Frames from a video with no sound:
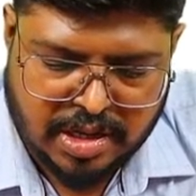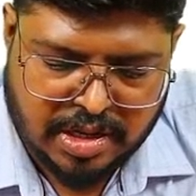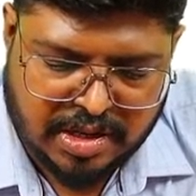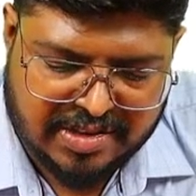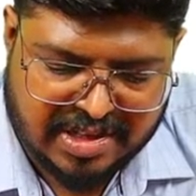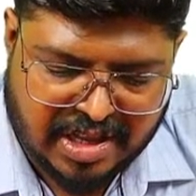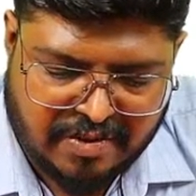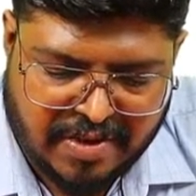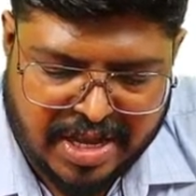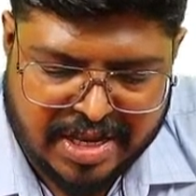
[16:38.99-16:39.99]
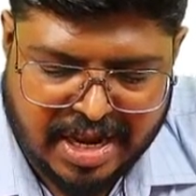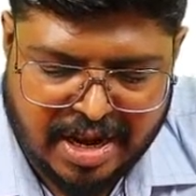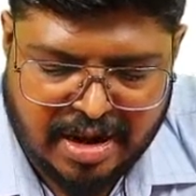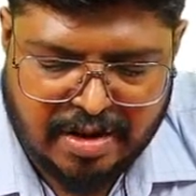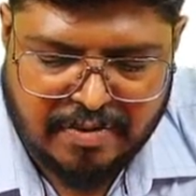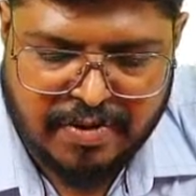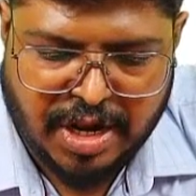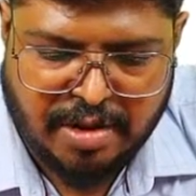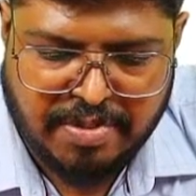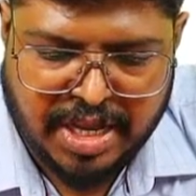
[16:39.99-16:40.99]
The cervical
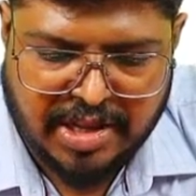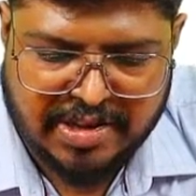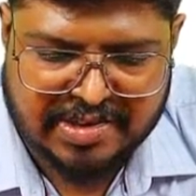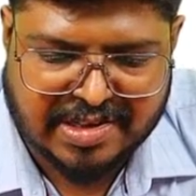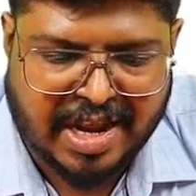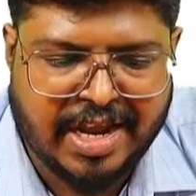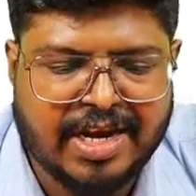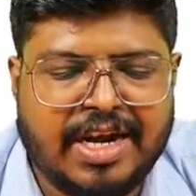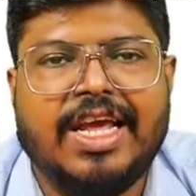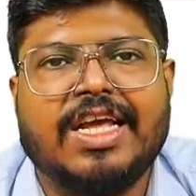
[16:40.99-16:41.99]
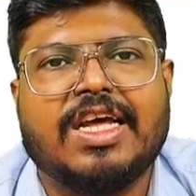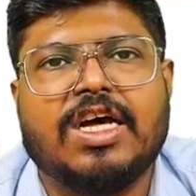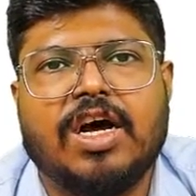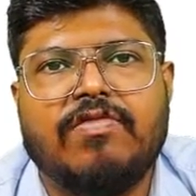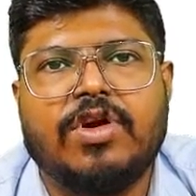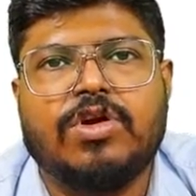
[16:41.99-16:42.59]
will be slightly curved